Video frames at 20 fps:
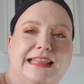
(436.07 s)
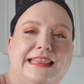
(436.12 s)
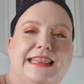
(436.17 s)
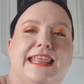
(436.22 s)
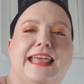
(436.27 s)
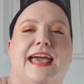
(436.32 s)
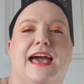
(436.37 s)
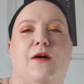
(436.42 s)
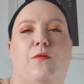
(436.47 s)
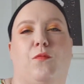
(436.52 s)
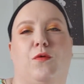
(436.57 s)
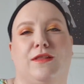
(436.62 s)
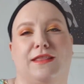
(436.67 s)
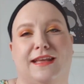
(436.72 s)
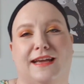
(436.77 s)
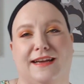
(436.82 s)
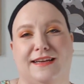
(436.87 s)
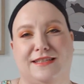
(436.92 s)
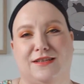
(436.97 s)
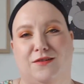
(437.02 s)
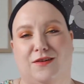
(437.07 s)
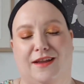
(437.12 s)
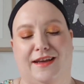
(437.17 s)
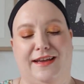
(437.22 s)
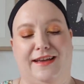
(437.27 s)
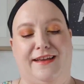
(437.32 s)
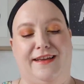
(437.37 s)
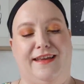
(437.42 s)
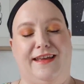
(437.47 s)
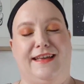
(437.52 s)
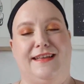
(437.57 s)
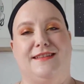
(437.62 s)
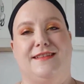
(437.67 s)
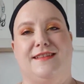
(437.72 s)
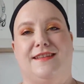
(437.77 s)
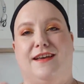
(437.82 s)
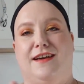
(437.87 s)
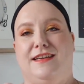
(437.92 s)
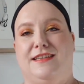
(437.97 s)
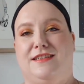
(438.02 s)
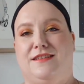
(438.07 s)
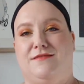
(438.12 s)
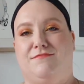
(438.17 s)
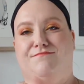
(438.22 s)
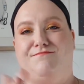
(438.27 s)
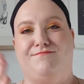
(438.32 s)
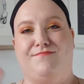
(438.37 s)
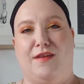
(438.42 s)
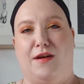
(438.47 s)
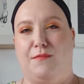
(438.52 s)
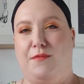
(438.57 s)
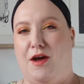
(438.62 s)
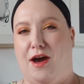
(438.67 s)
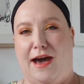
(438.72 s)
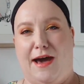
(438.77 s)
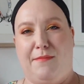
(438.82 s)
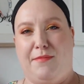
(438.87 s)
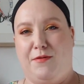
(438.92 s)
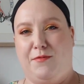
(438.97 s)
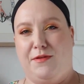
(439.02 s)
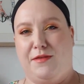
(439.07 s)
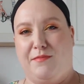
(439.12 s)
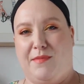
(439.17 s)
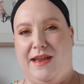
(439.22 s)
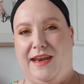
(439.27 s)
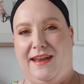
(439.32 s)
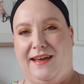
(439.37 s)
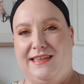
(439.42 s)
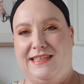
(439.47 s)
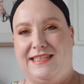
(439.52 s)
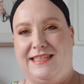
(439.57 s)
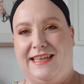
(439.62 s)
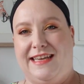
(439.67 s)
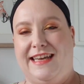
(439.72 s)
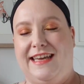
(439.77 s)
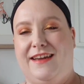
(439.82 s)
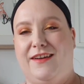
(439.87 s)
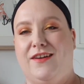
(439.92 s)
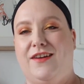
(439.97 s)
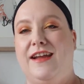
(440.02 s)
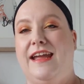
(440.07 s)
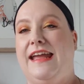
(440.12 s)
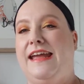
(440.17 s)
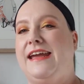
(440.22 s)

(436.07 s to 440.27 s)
Yeah, one thing I don't like is I'm not happy with my lighting here.